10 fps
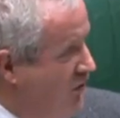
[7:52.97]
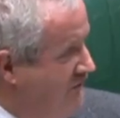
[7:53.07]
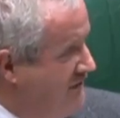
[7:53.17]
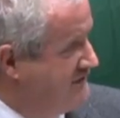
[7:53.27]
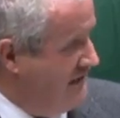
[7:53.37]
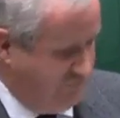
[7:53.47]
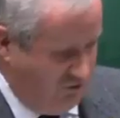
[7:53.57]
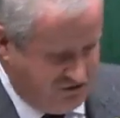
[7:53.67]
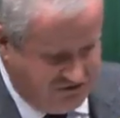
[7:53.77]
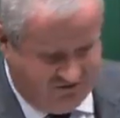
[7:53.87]
over the
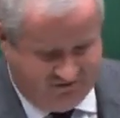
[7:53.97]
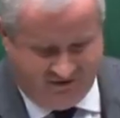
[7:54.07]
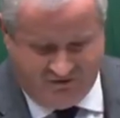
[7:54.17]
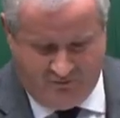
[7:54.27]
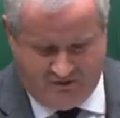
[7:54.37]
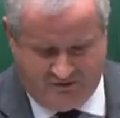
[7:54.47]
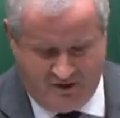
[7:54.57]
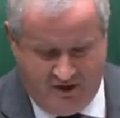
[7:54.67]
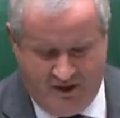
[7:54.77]
devolution settlement,